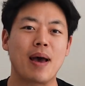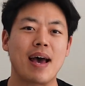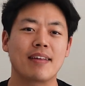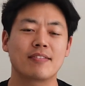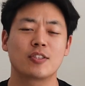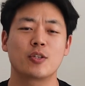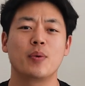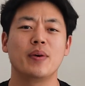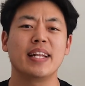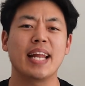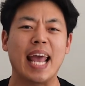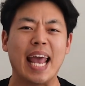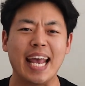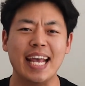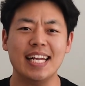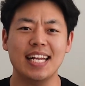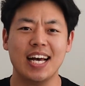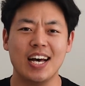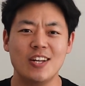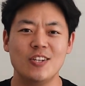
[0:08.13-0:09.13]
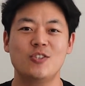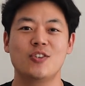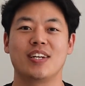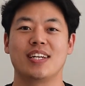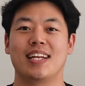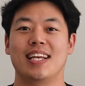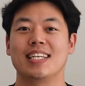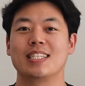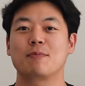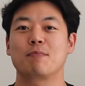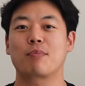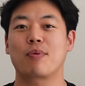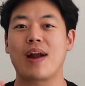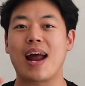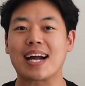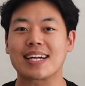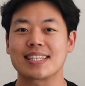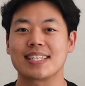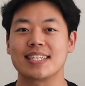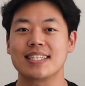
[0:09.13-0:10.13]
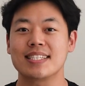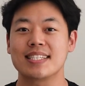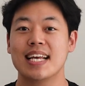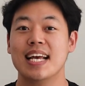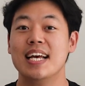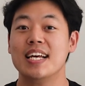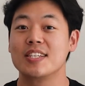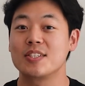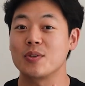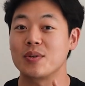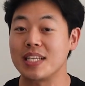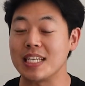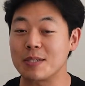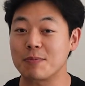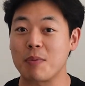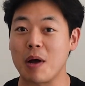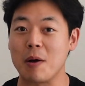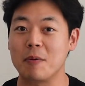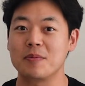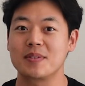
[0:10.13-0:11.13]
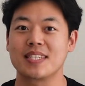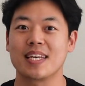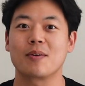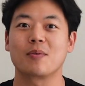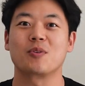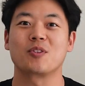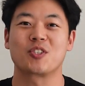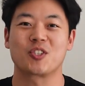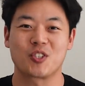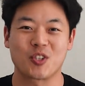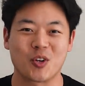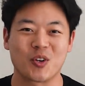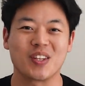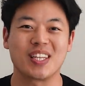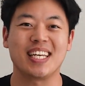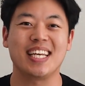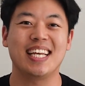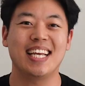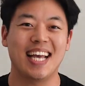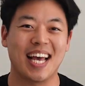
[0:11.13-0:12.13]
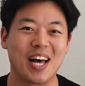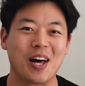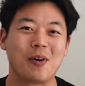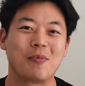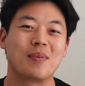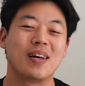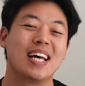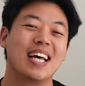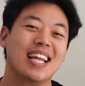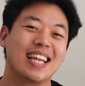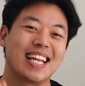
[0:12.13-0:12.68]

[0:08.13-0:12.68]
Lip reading: path to an 800 is practice, so this problem set will surely help.